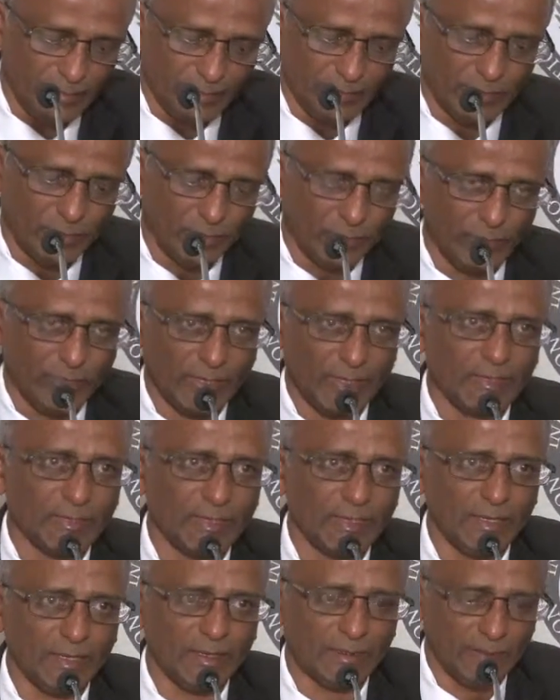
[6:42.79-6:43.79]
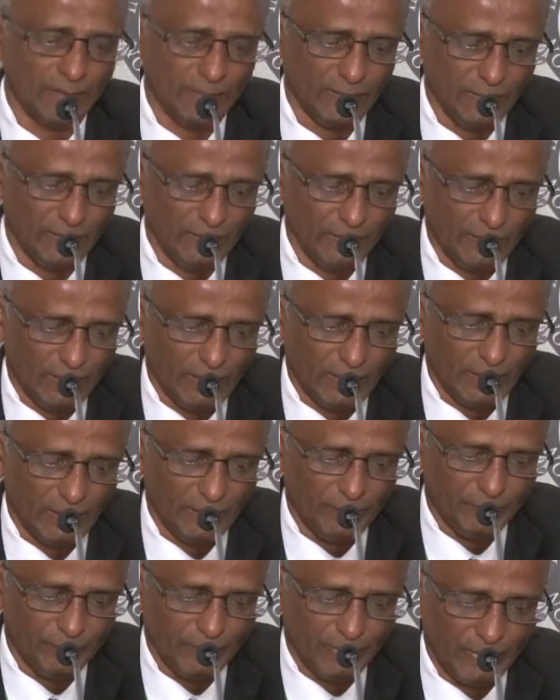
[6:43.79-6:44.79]
So there's a,
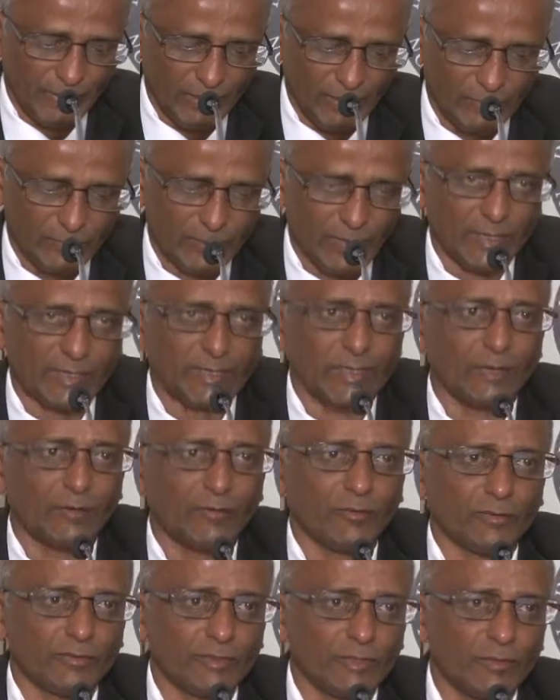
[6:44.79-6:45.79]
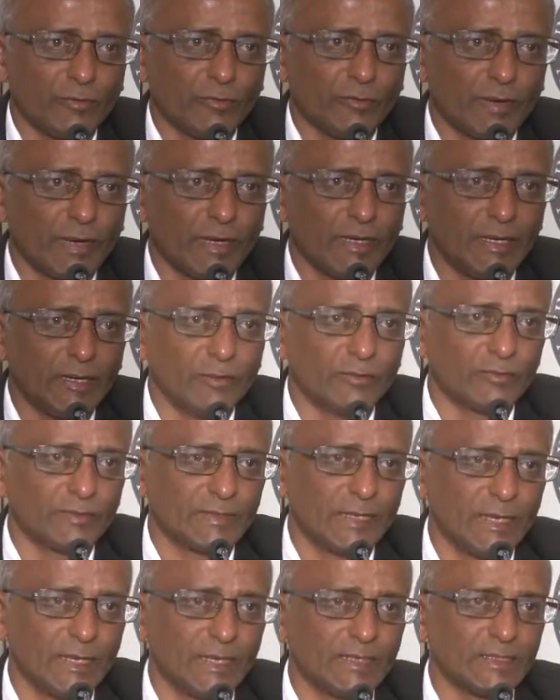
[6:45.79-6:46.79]
in New Zealand, they call zero rating or
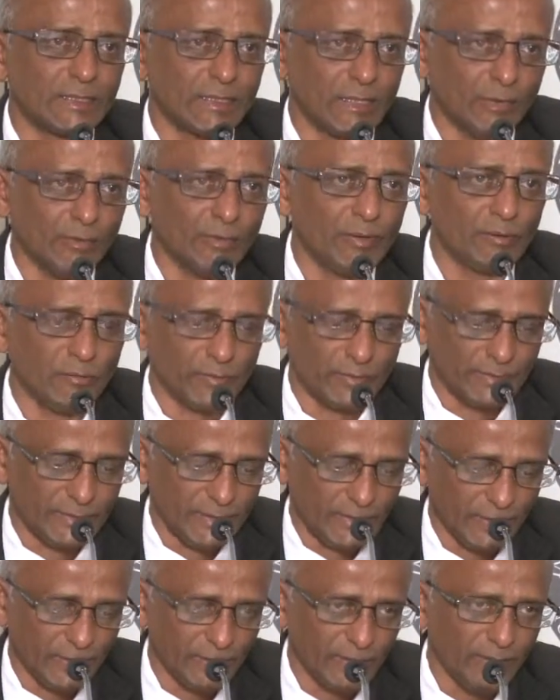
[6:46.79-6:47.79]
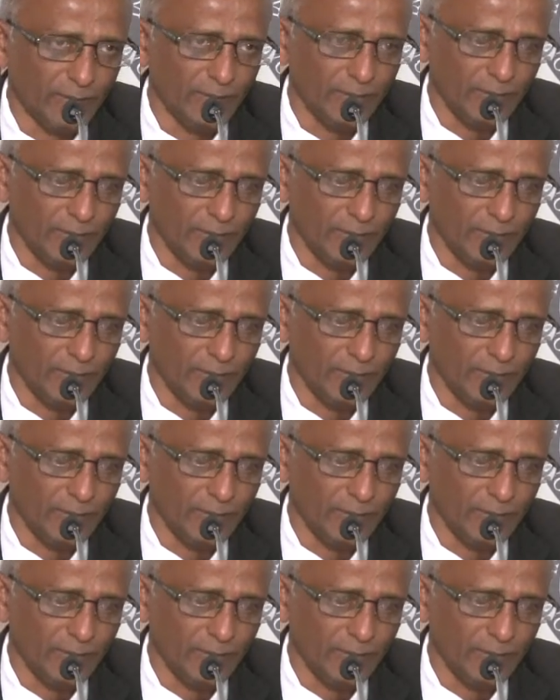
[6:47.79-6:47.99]
sale is a going concern.